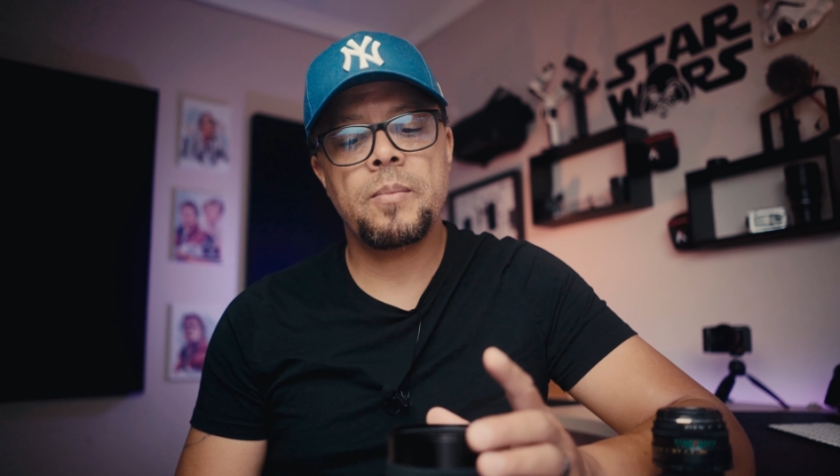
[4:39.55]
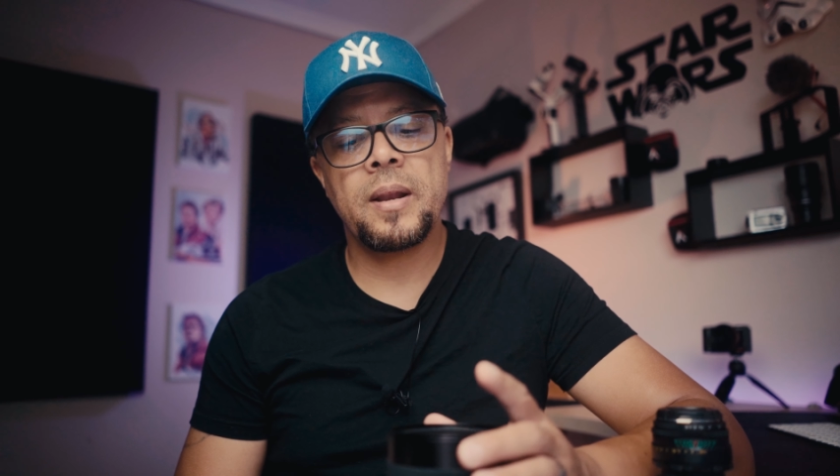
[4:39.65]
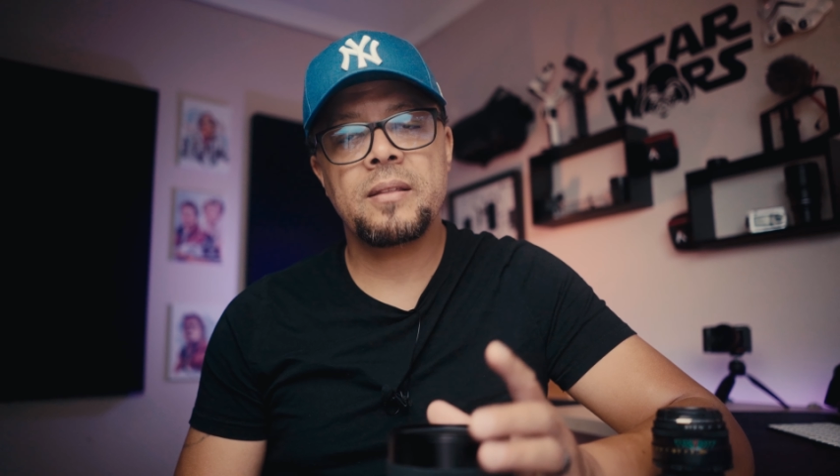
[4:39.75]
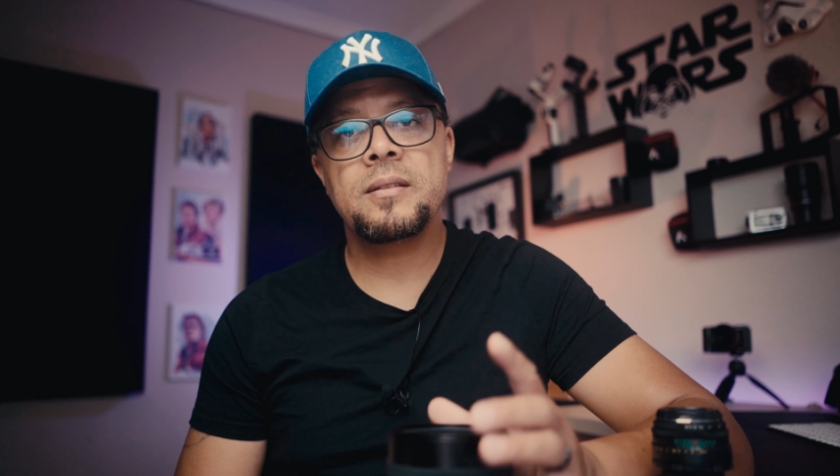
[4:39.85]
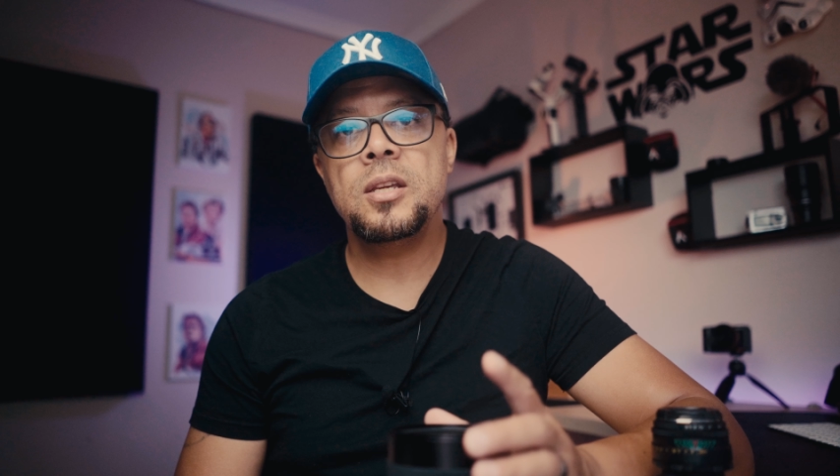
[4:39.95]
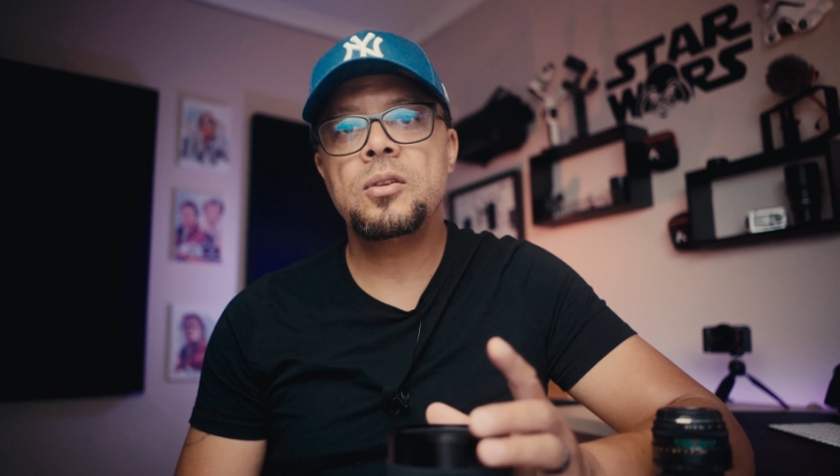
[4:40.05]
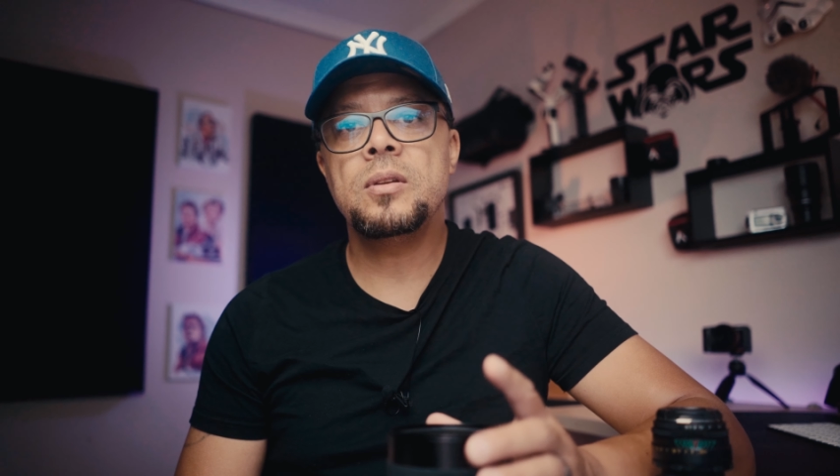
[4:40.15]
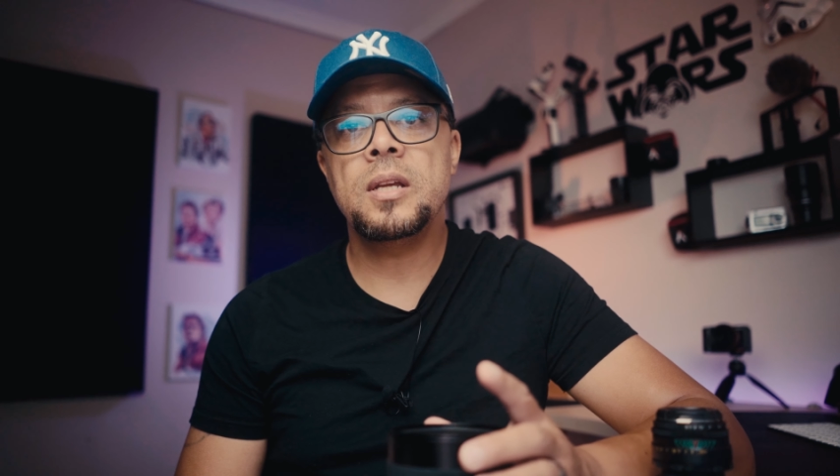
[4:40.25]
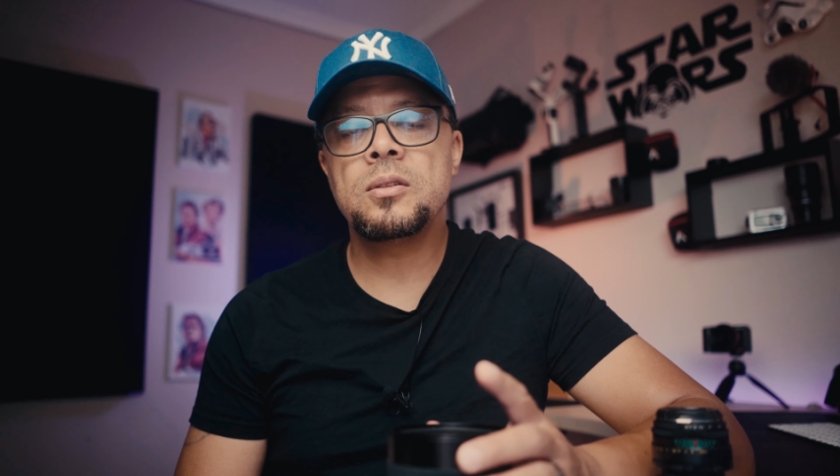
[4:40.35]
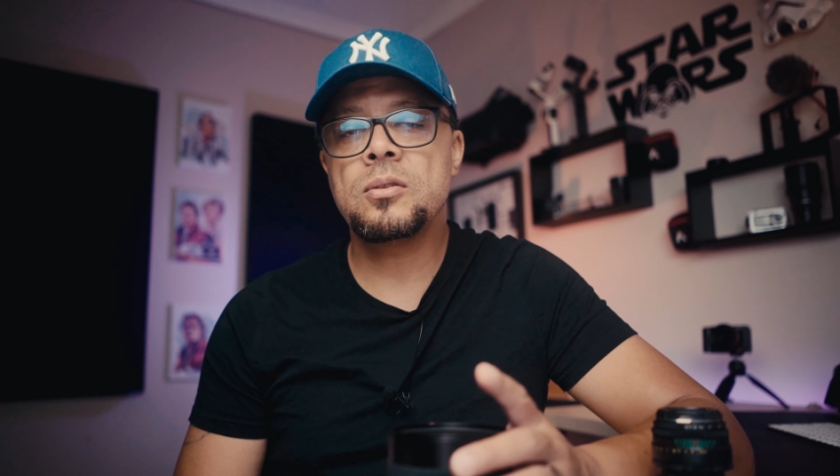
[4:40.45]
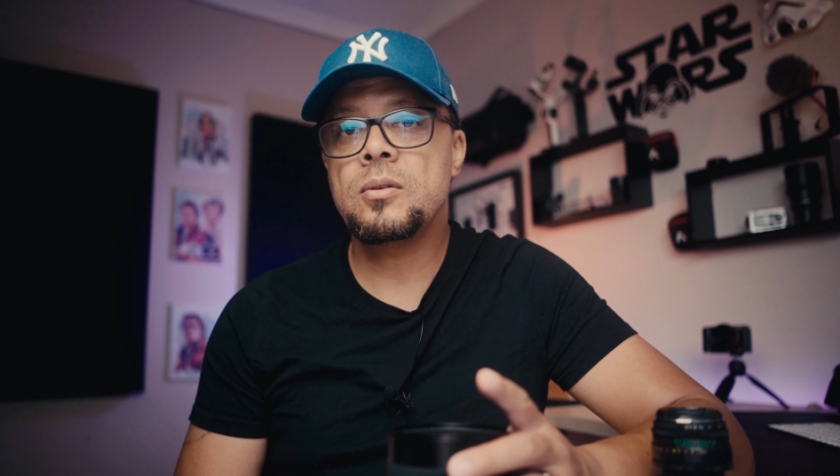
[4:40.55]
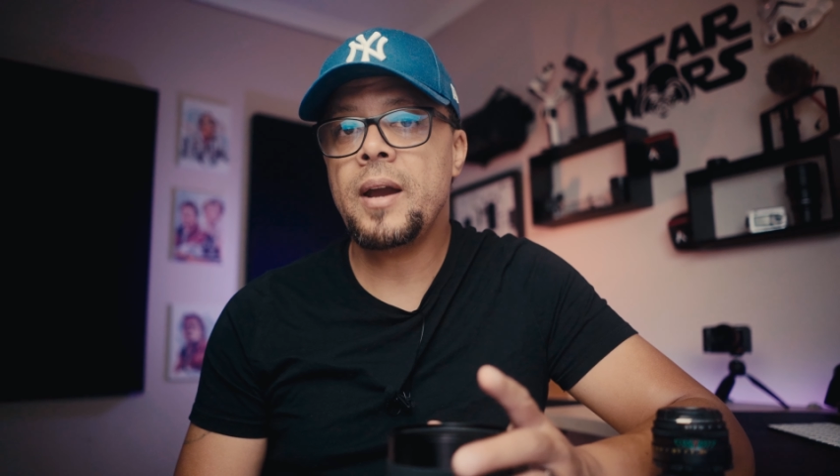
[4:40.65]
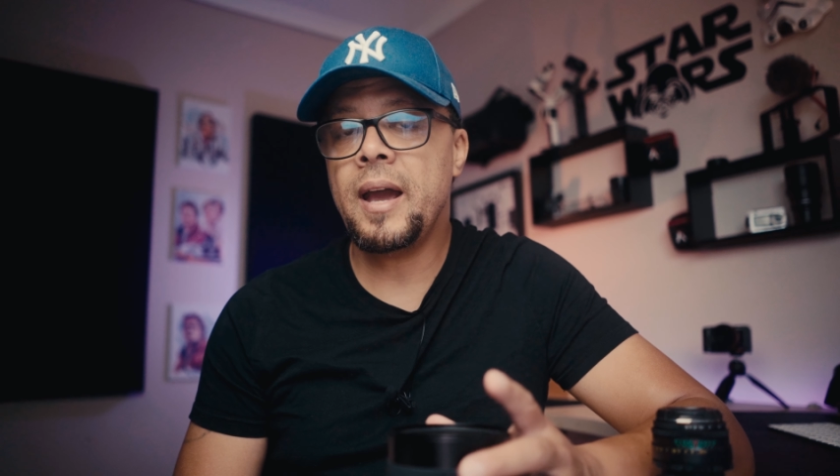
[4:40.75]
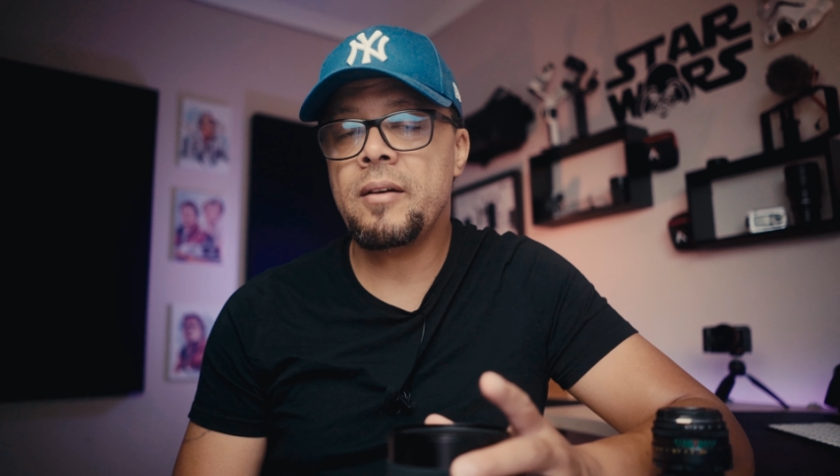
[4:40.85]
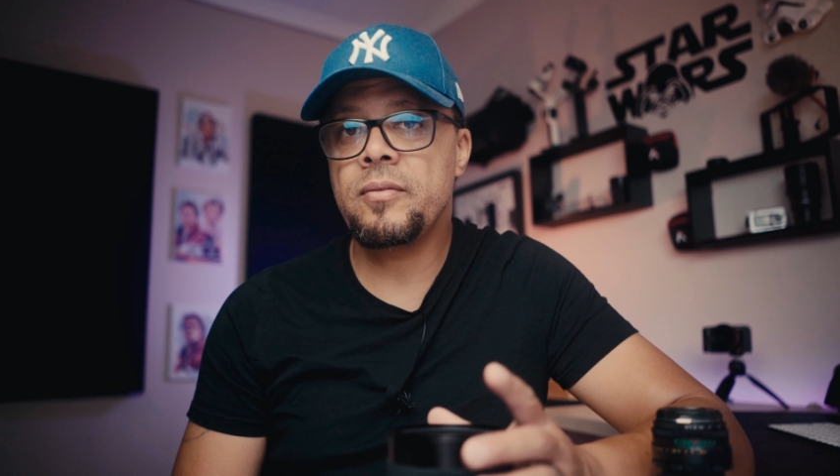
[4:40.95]
but I think you need to
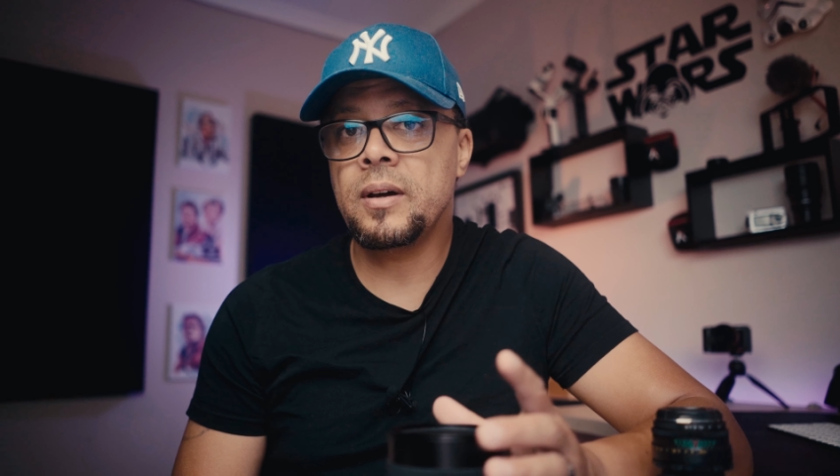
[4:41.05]
have